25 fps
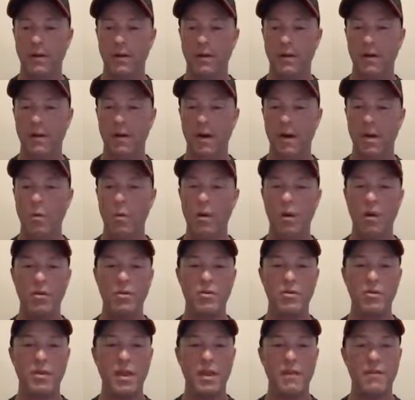All right, what
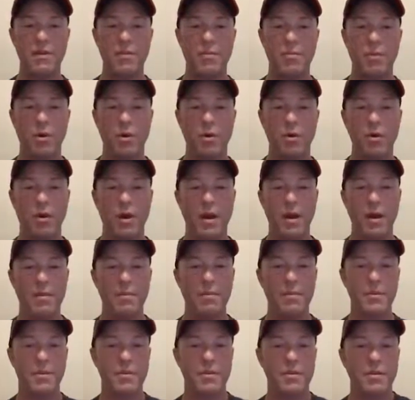other safety
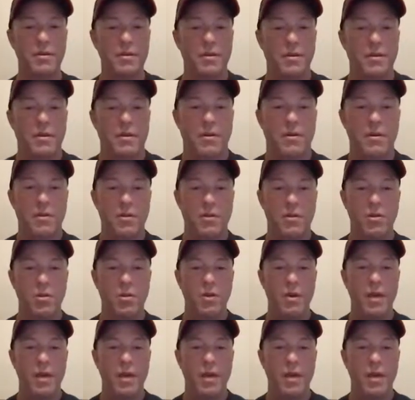programs do we